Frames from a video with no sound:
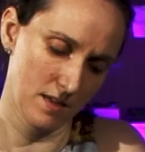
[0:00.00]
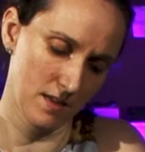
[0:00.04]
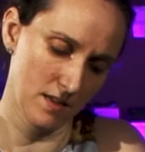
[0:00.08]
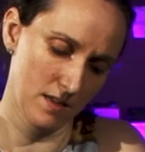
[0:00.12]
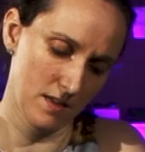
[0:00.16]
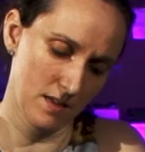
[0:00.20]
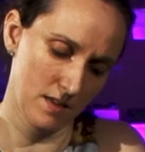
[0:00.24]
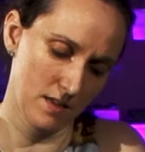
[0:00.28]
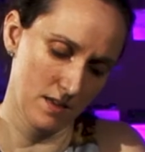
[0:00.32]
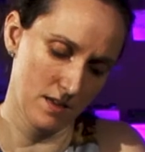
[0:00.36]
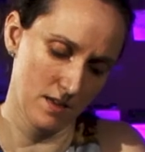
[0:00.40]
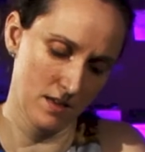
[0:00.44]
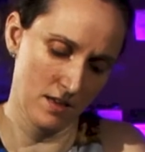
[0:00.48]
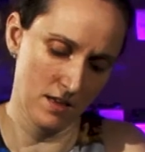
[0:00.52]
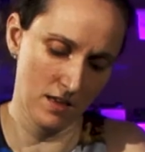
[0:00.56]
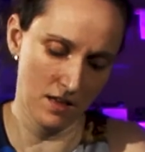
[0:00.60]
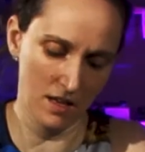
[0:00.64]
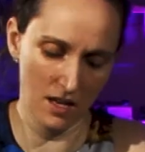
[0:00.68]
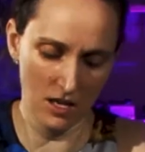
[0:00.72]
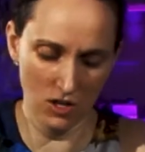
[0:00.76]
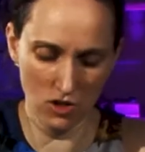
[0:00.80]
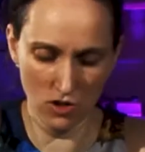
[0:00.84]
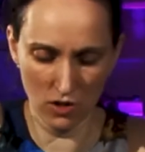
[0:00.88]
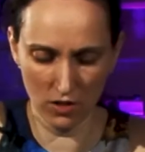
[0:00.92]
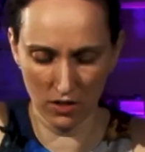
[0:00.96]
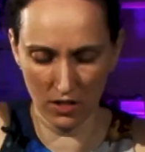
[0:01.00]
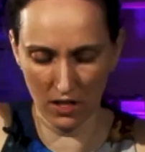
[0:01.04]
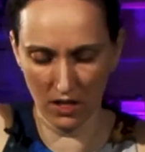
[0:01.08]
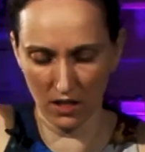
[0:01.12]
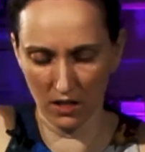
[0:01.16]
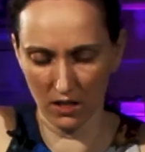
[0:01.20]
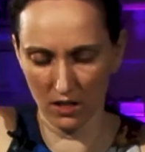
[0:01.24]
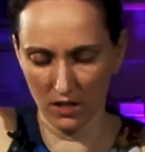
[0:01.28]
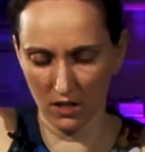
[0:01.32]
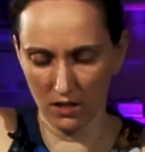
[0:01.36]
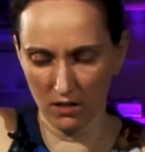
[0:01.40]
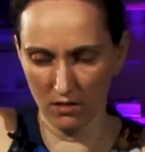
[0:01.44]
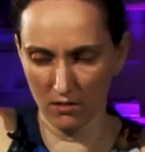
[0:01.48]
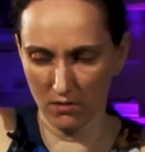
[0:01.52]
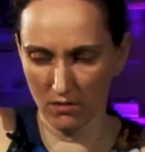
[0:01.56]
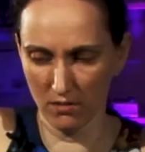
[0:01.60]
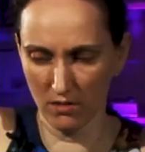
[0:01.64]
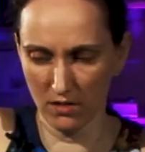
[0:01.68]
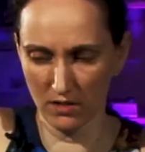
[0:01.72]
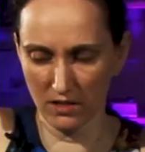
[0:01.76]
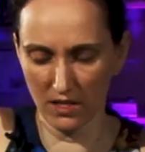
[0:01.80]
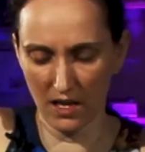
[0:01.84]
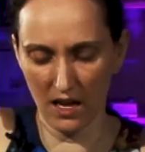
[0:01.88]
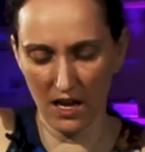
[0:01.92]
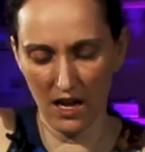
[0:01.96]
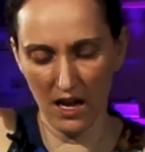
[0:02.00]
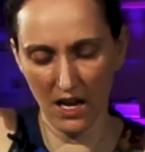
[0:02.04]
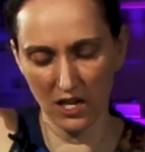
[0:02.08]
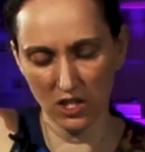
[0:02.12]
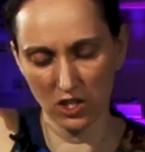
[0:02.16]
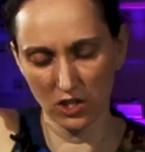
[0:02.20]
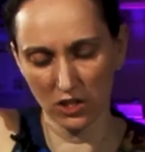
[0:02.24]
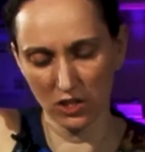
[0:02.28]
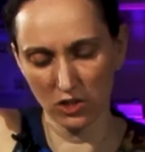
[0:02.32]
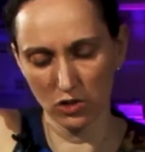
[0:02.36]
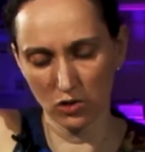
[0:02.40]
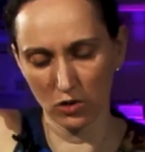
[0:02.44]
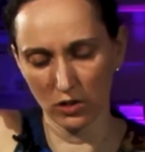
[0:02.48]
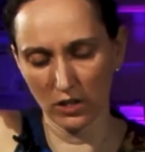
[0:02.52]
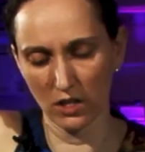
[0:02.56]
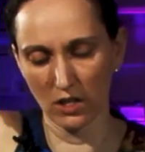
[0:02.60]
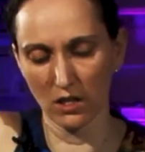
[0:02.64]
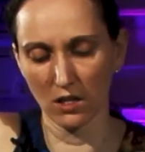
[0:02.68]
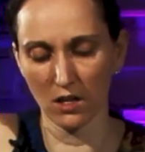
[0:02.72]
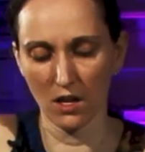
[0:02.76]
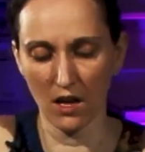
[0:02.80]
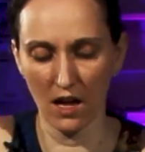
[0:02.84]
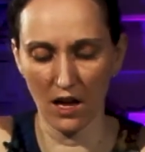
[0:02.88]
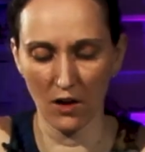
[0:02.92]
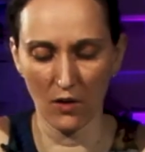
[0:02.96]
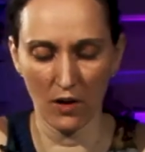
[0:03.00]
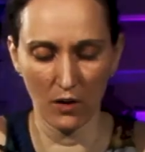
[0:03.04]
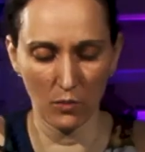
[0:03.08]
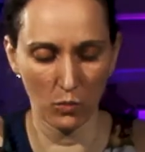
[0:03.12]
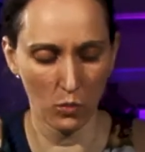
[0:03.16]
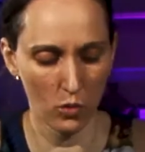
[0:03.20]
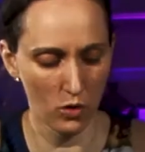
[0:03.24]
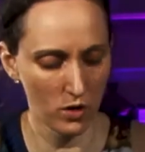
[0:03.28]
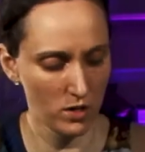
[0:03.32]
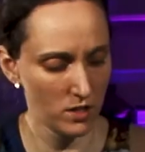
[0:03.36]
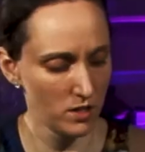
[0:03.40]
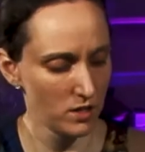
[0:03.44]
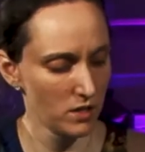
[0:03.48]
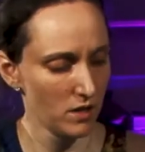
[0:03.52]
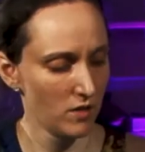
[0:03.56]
And in case you're thinking, is it actually joining how I want?